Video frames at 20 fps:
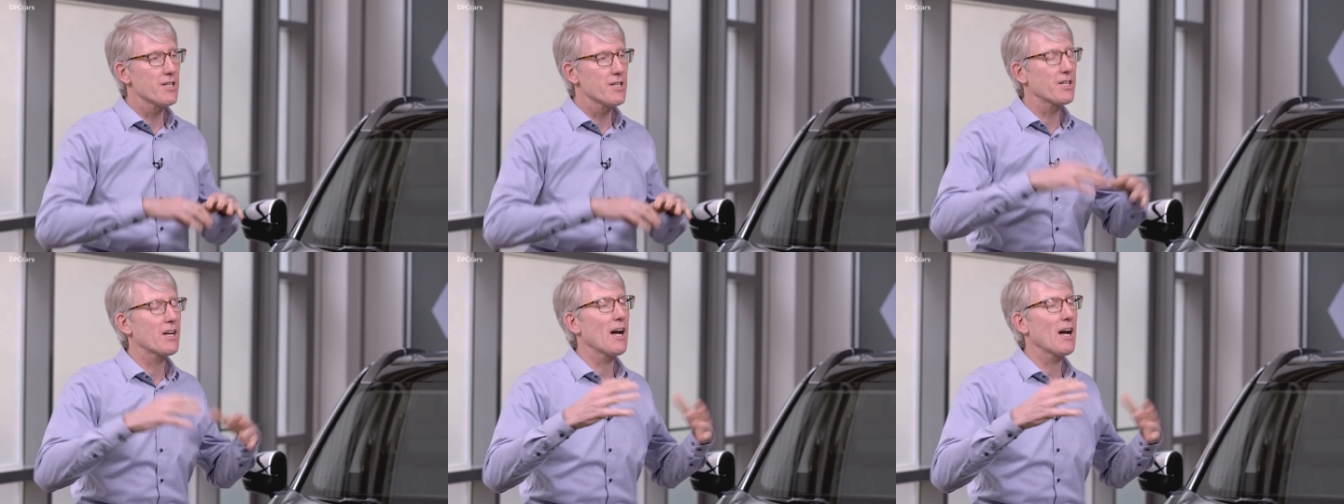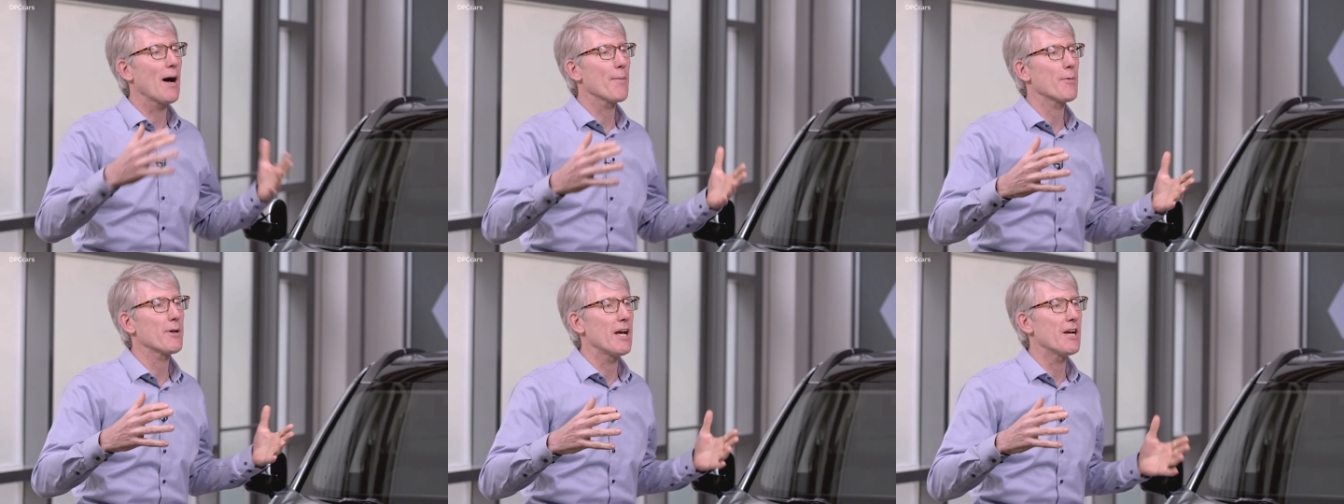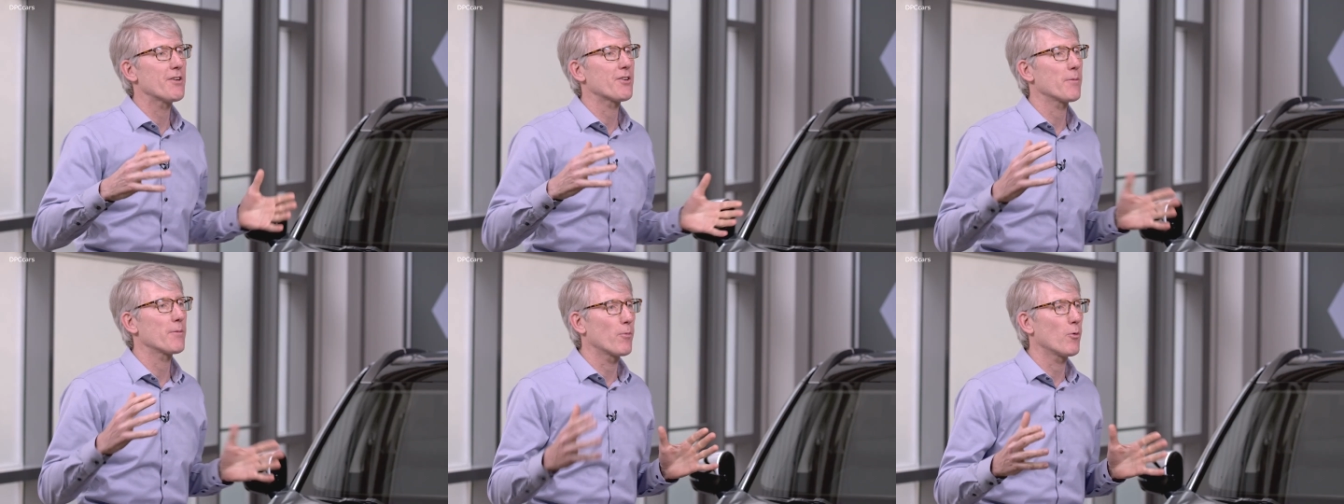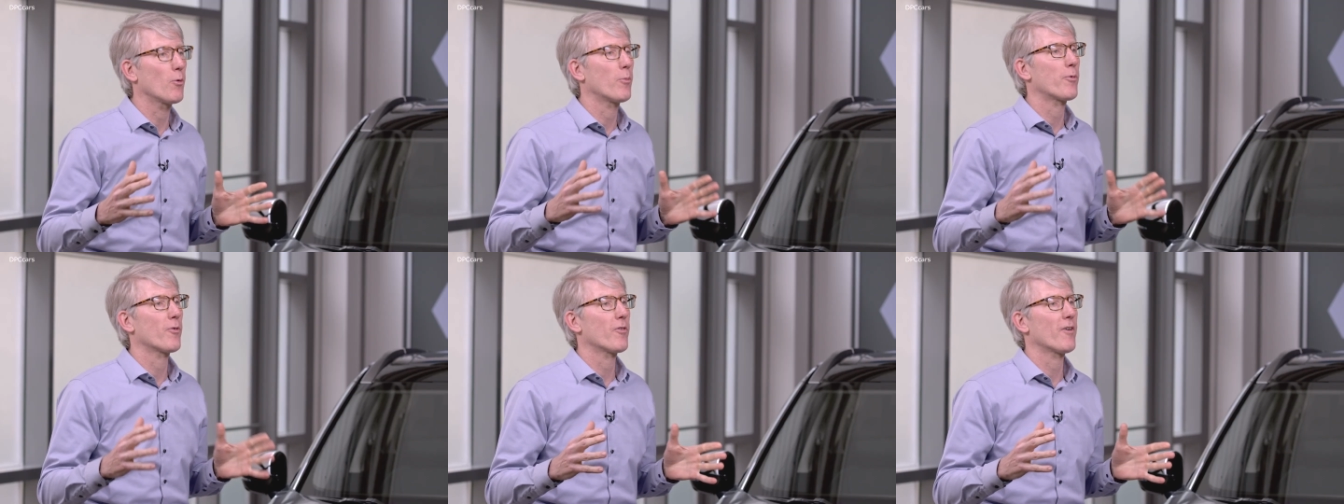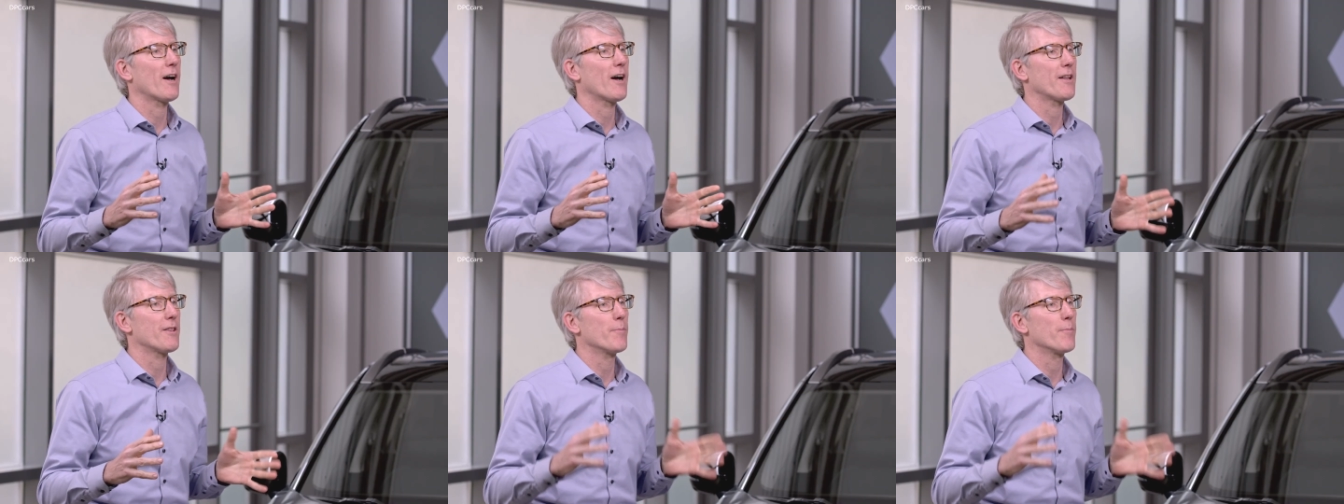This combination will
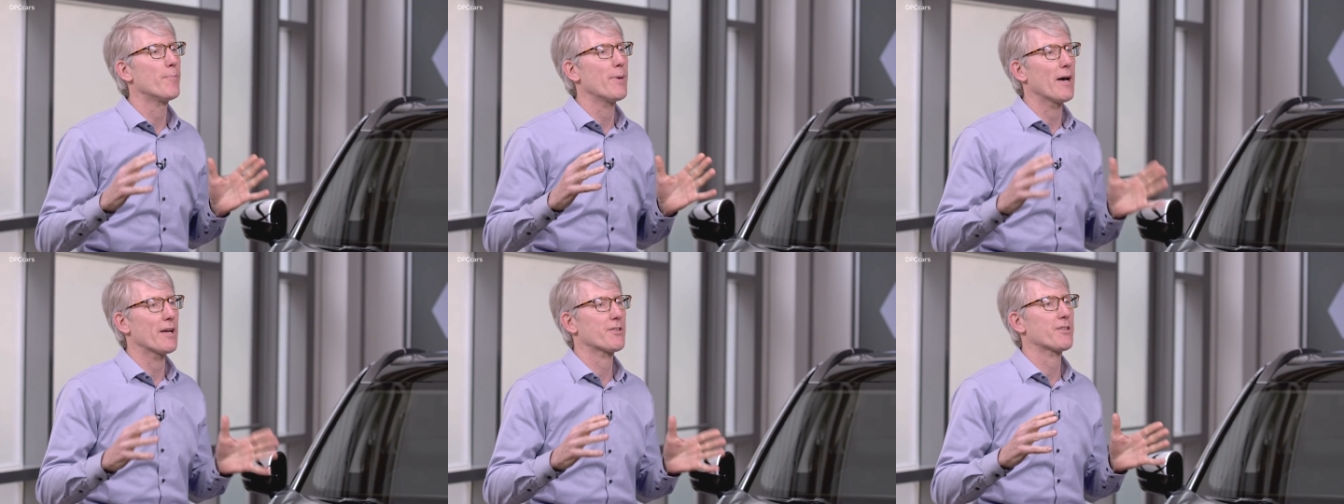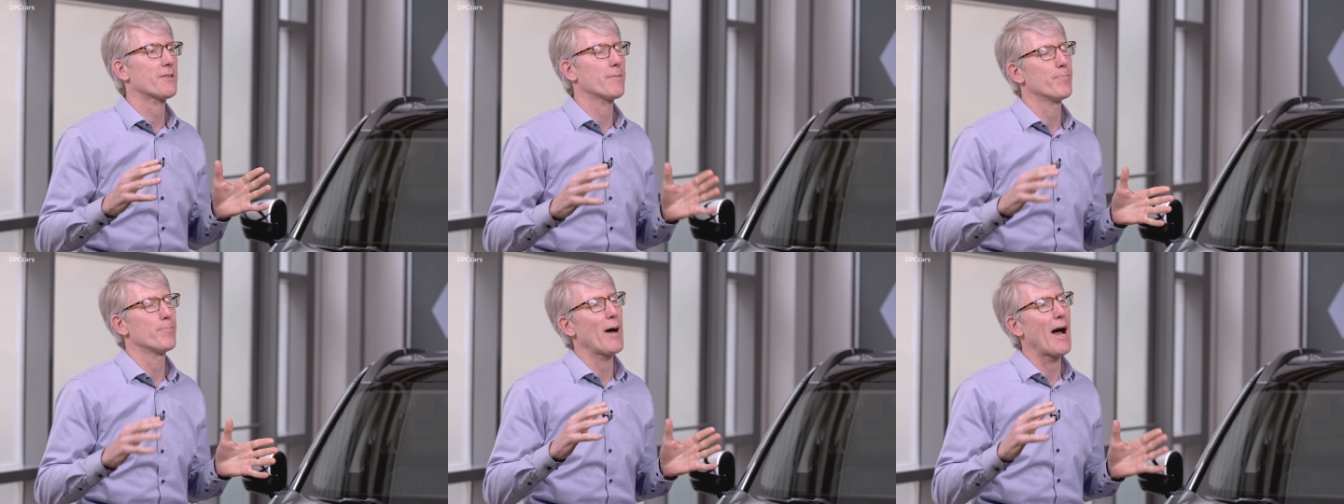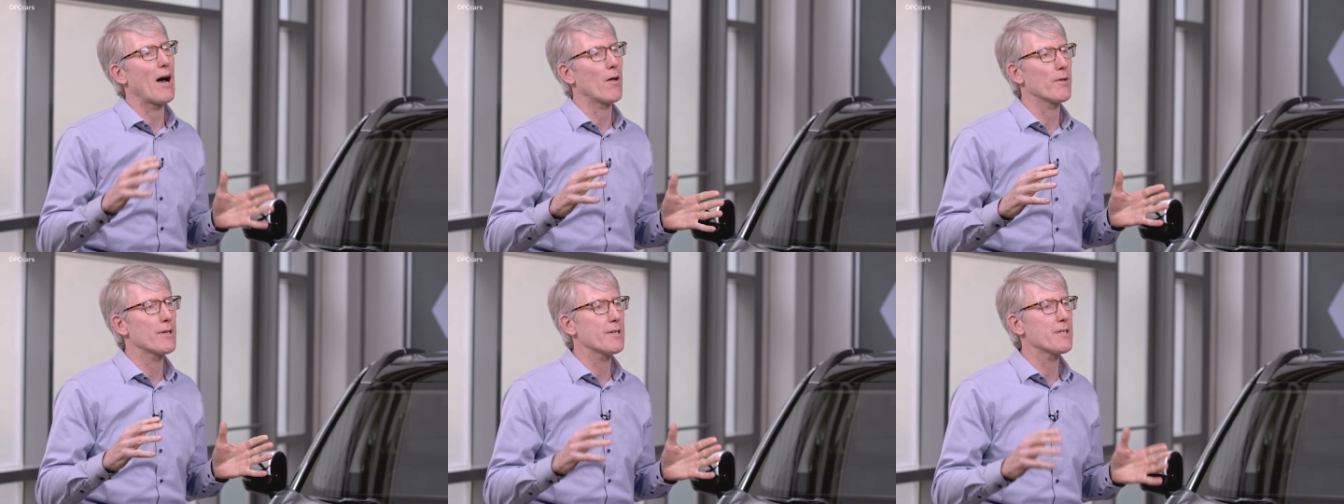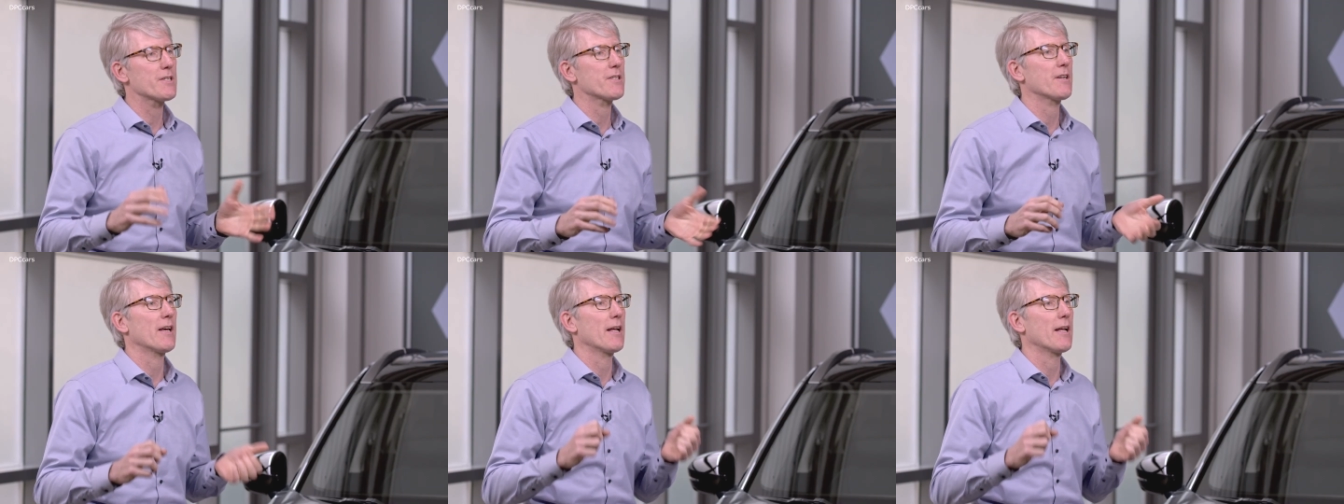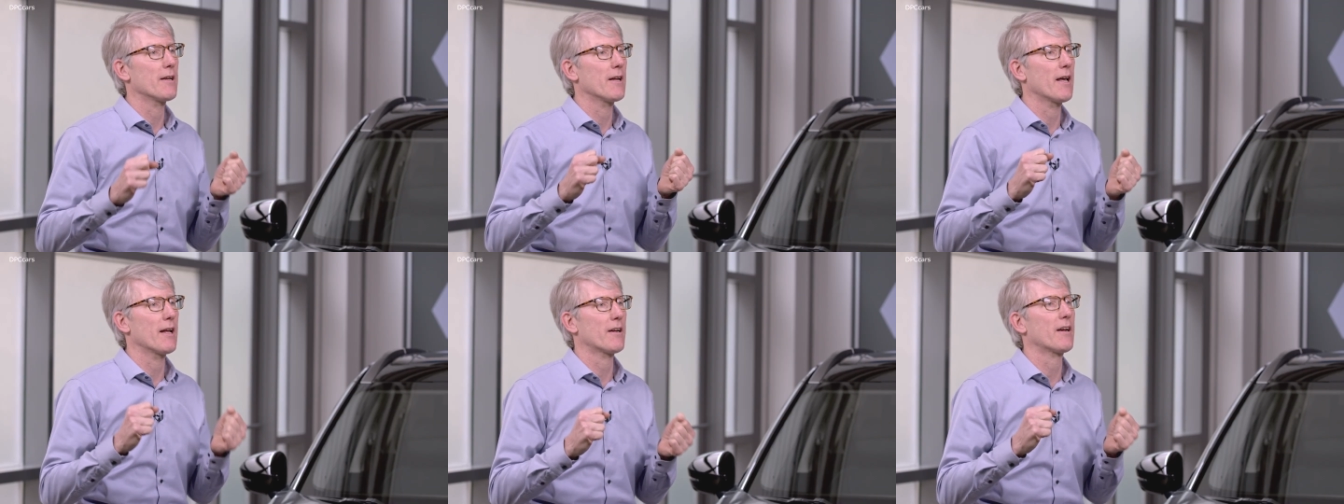provide the best balance
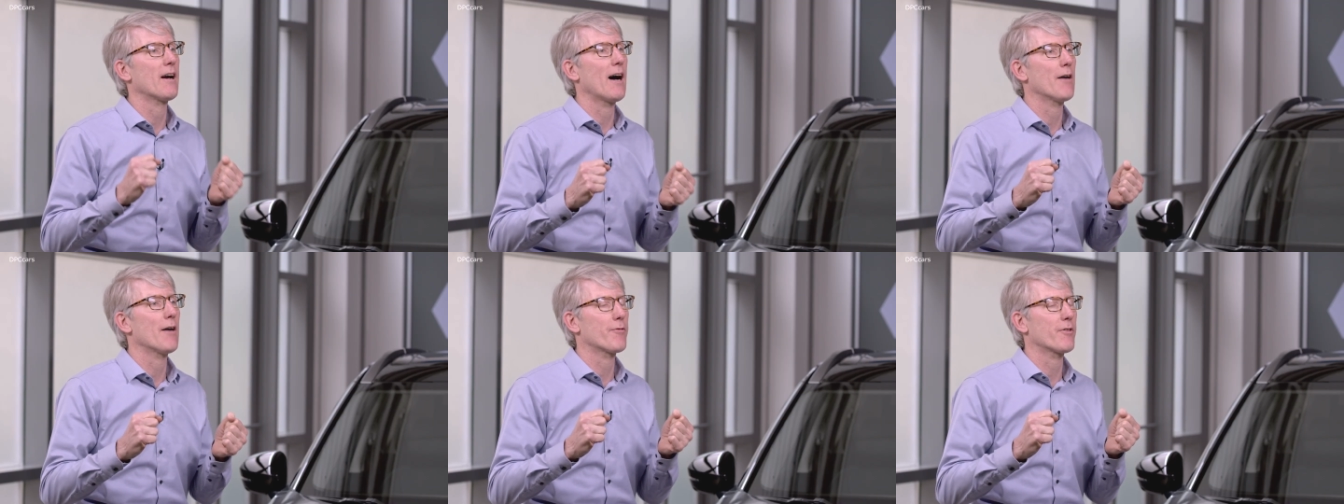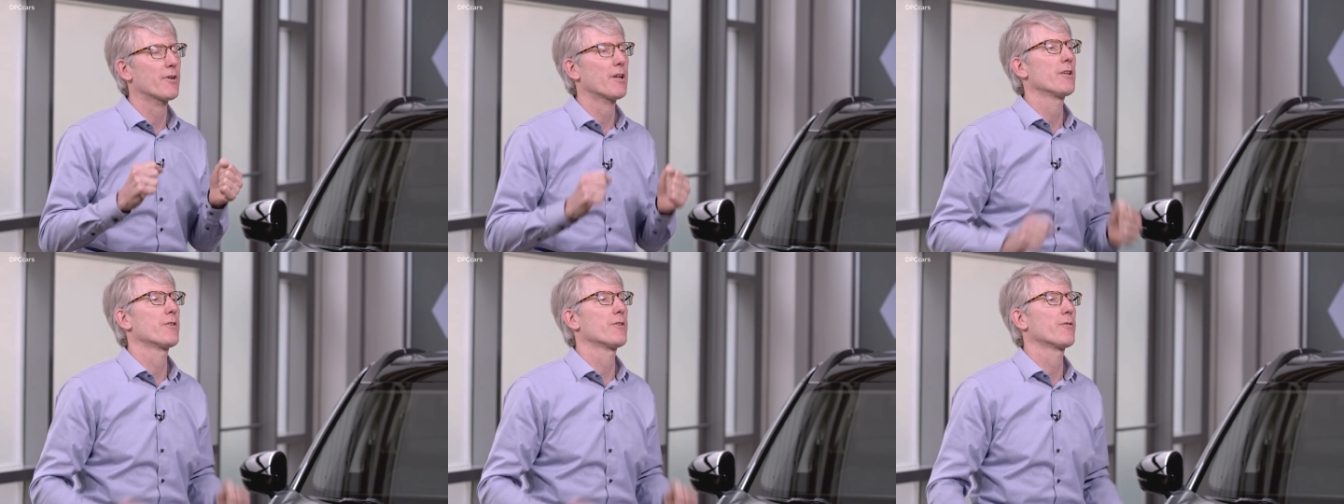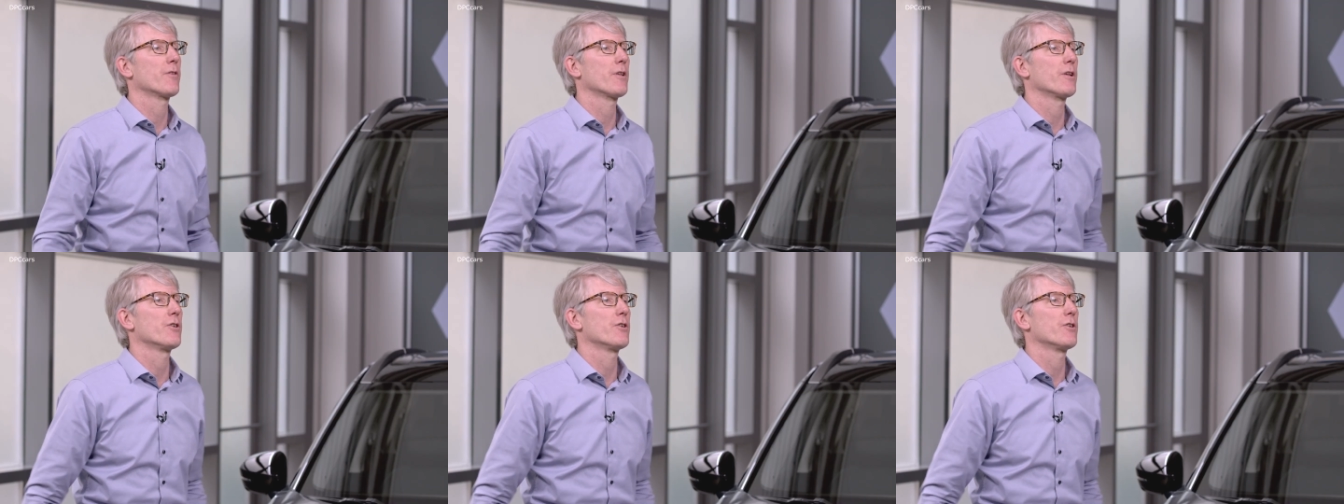and, and confidence